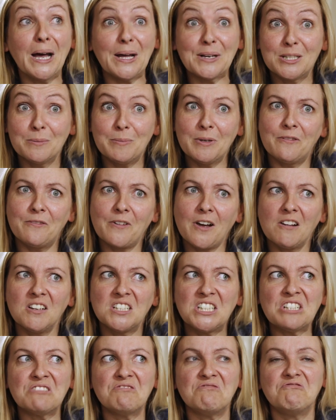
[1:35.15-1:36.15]
And to be fair,
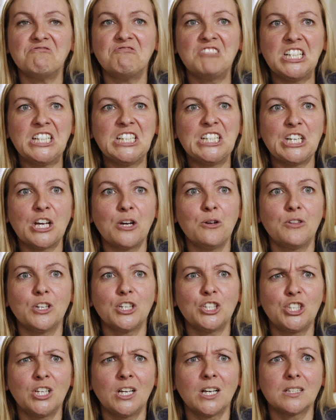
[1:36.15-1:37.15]
I didn't really know
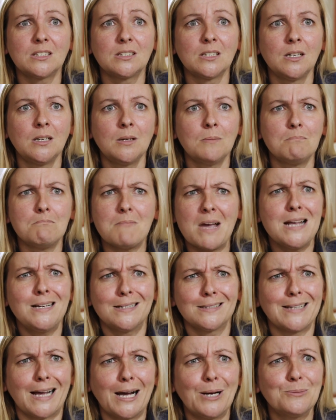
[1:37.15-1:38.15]
that chicks
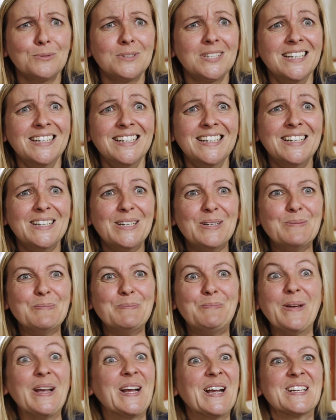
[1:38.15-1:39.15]
made a sound,
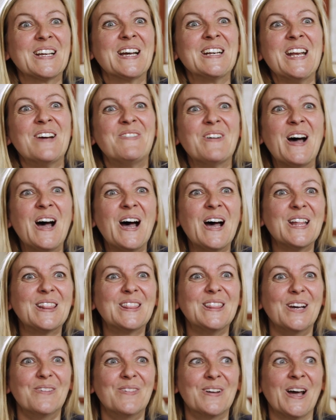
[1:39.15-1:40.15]
because I'd never
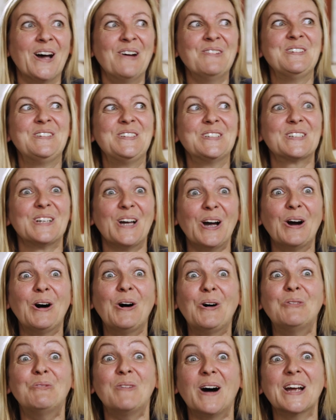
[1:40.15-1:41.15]
heard them, and I was just like,
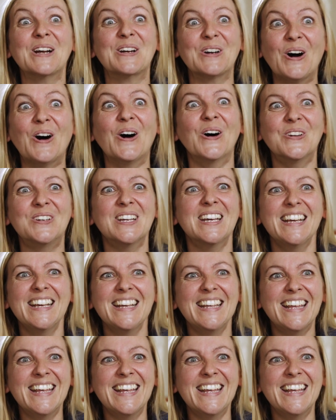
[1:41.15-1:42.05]
oh my God,